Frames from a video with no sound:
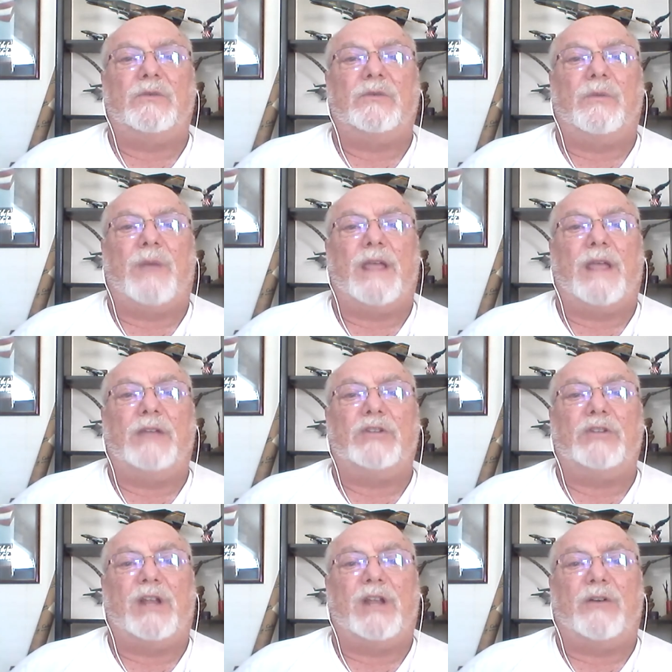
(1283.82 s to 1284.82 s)
by a
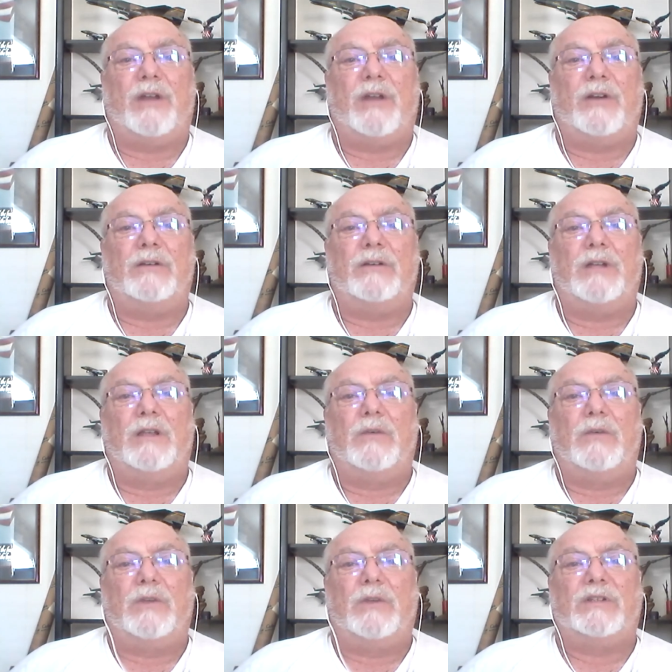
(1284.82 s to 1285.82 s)
generator,
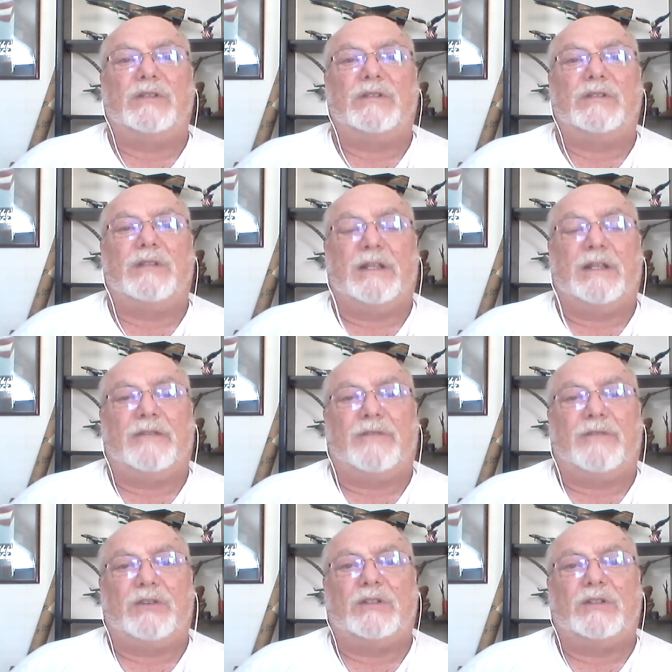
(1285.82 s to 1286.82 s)
which is
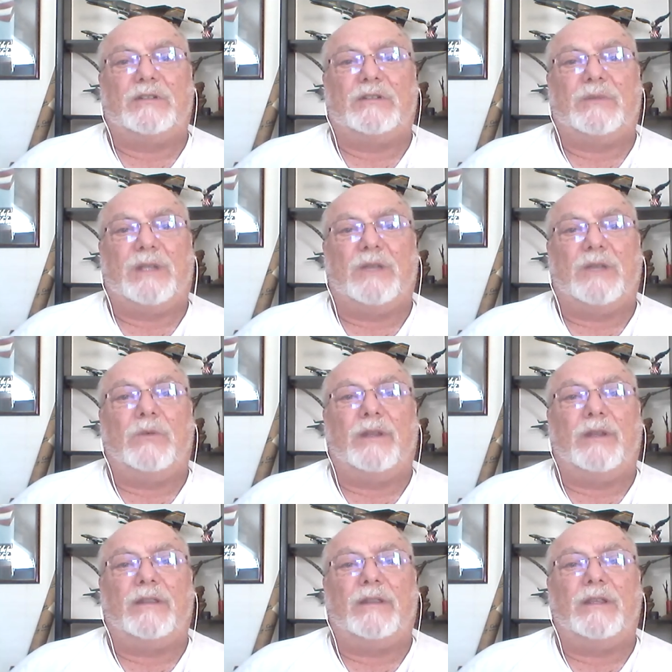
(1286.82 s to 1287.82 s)
inefficient to begin with.
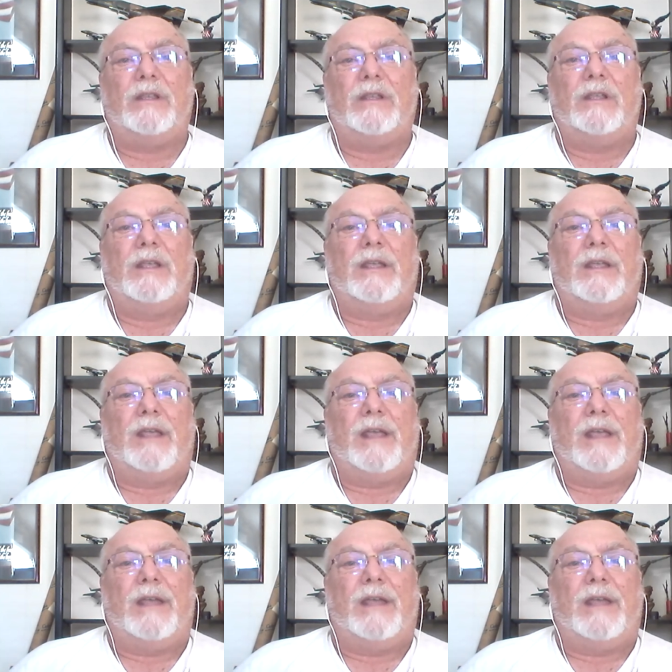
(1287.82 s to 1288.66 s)
And